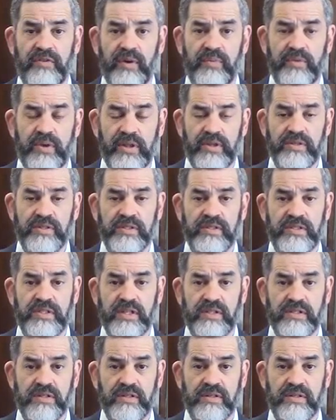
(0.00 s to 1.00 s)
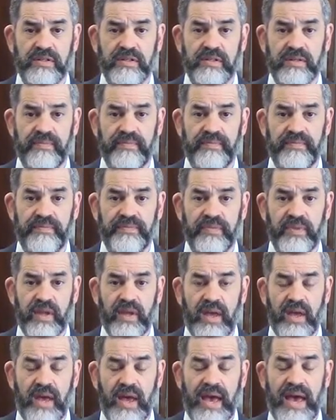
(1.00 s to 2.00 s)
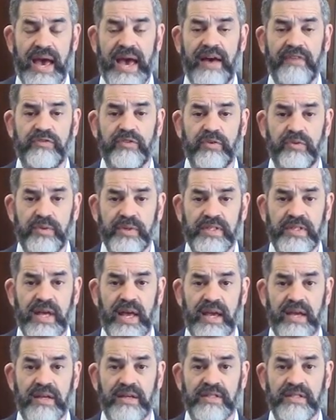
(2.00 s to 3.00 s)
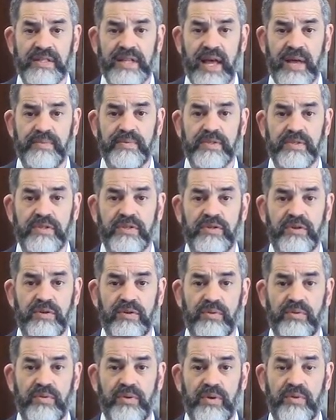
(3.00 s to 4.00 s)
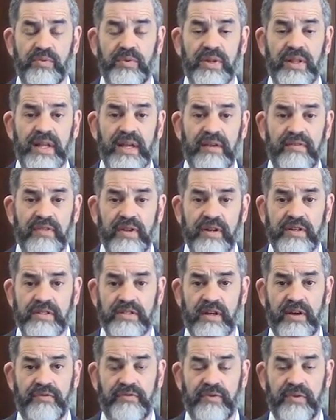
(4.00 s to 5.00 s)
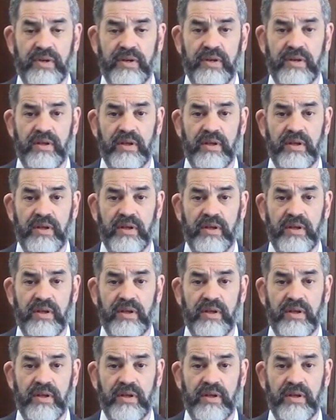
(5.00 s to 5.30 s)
our brothers and sisters, after we take steps to relieve their suffering